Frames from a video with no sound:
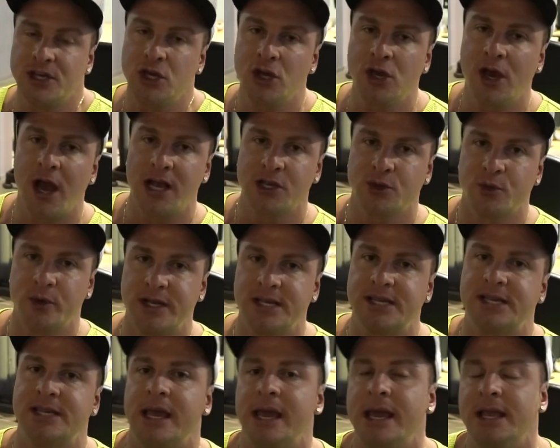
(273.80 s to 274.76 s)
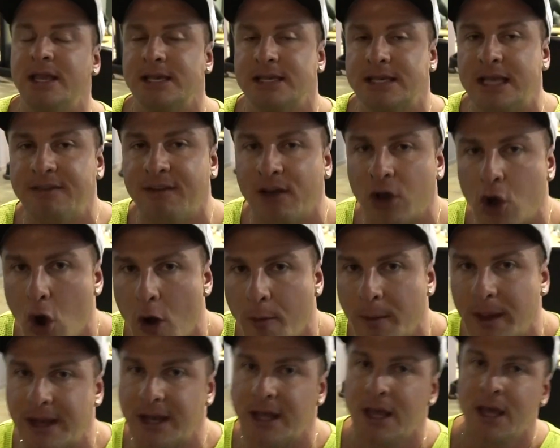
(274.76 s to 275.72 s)
that you guys wanna see, just leave a
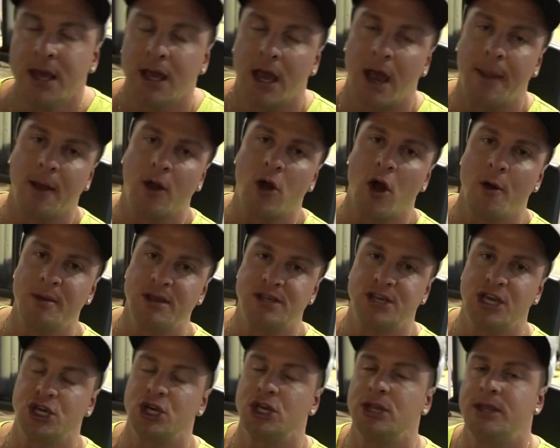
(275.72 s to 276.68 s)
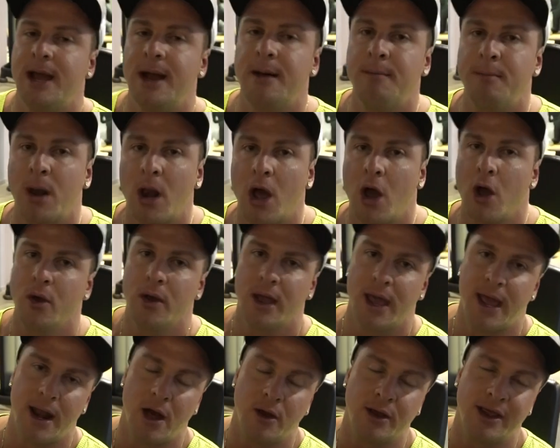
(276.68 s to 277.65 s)
comment in the comment section down below
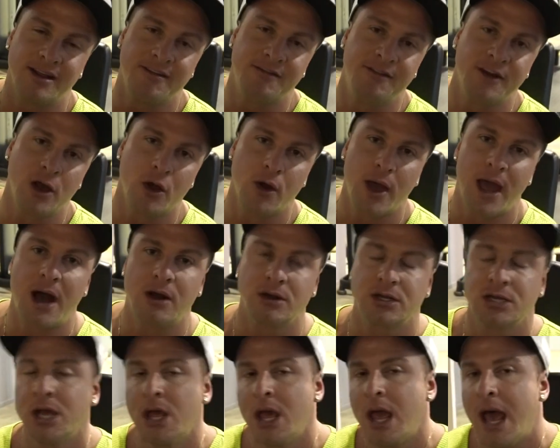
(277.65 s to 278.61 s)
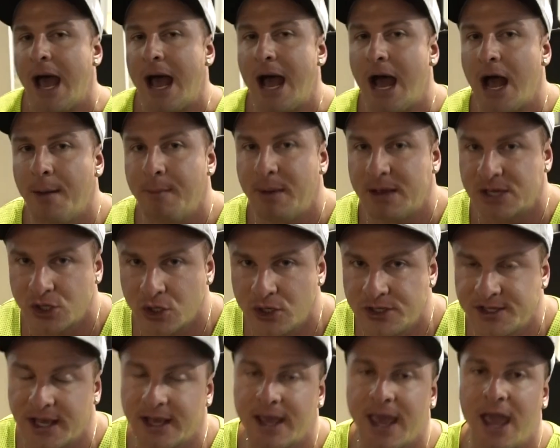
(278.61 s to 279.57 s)
and I'll get a video out um, as soon
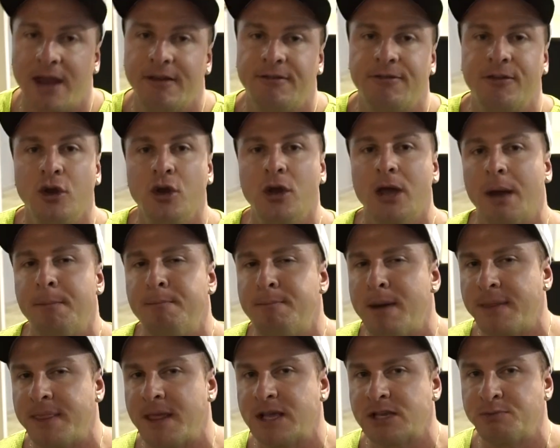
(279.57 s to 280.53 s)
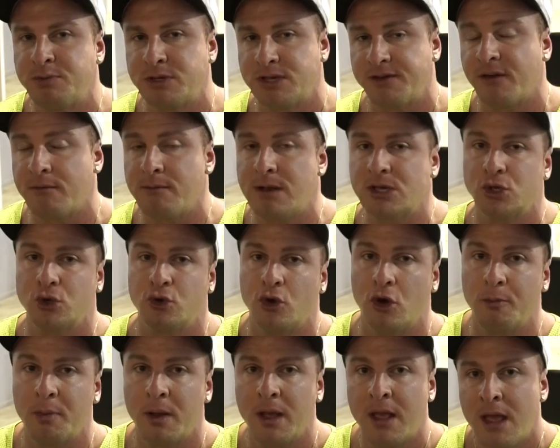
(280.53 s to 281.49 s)
as I can for you about that specific muscle
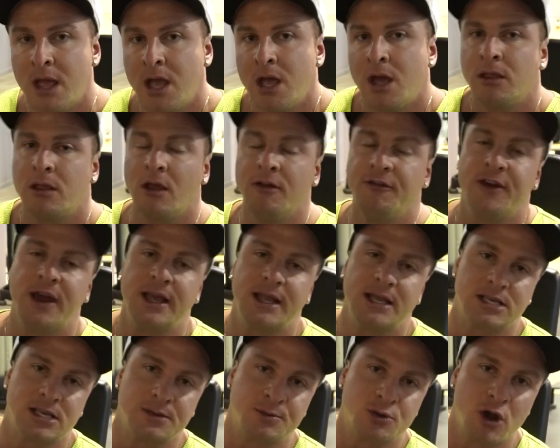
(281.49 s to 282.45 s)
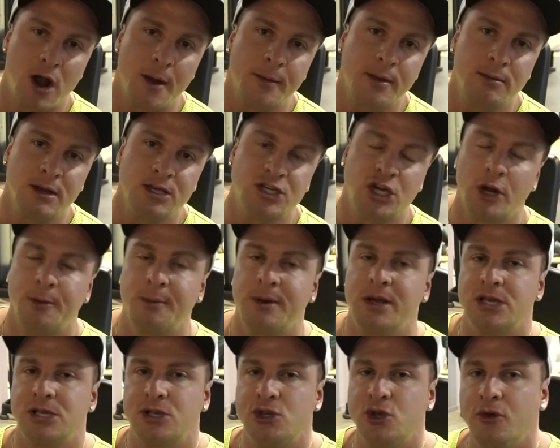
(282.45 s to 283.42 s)
group. Don't forget to subscribe to my channel
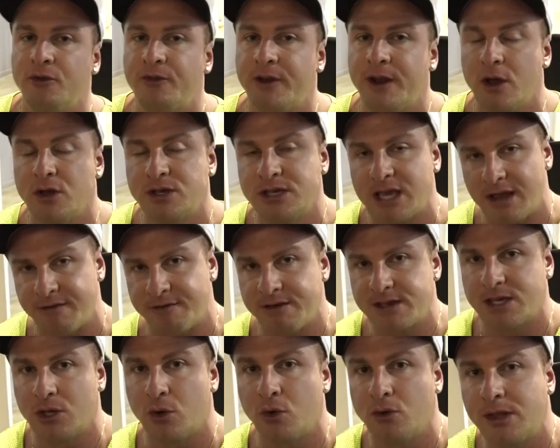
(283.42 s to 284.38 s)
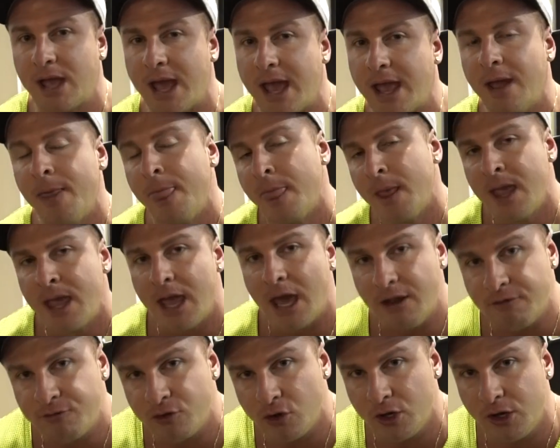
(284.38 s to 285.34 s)
because new videos every single day.
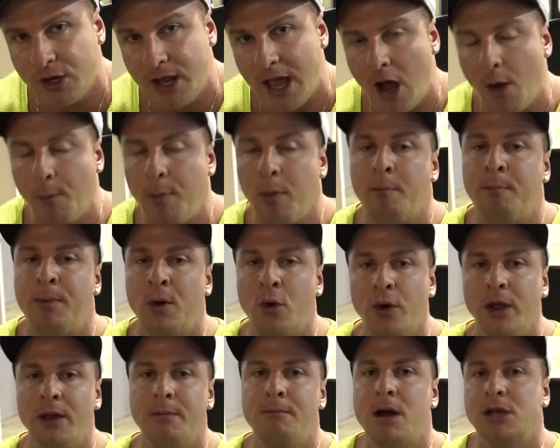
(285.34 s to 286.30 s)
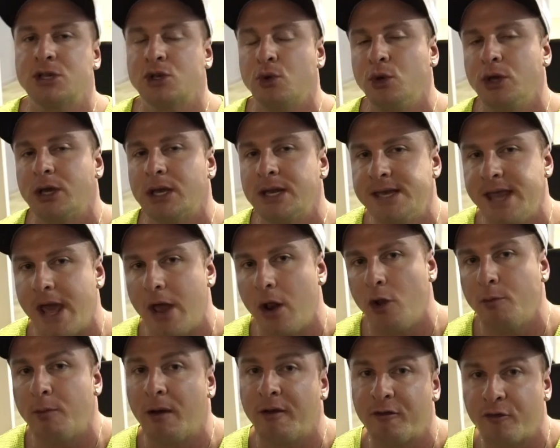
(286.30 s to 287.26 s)
And if you need help building muscle, you can
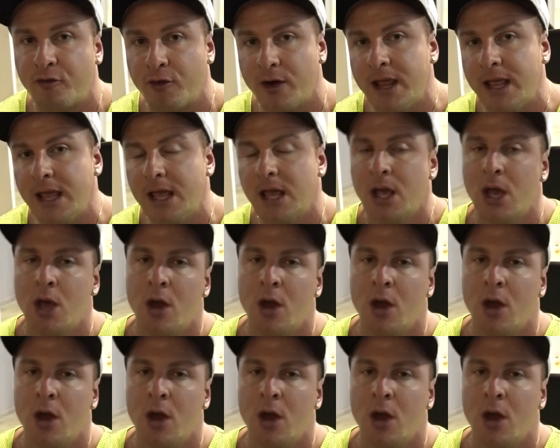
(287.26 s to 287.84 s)
download my free